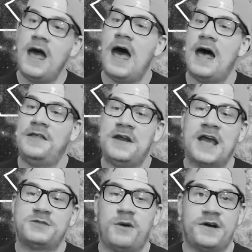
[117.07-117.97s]
The
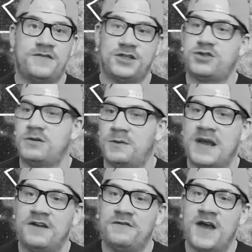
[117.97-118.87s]
next part of this triple main
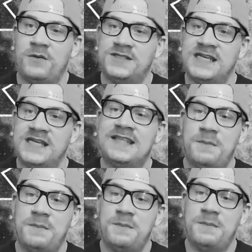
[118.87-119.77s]
event was Ethan
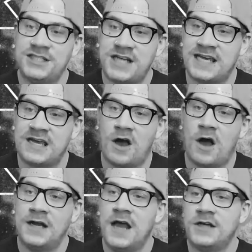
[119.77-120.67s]
Page taking
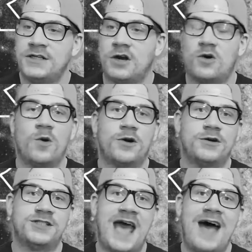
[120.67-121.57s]
on Dark
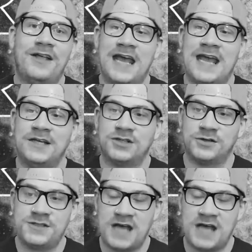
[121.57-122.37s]
Order's Allen Angels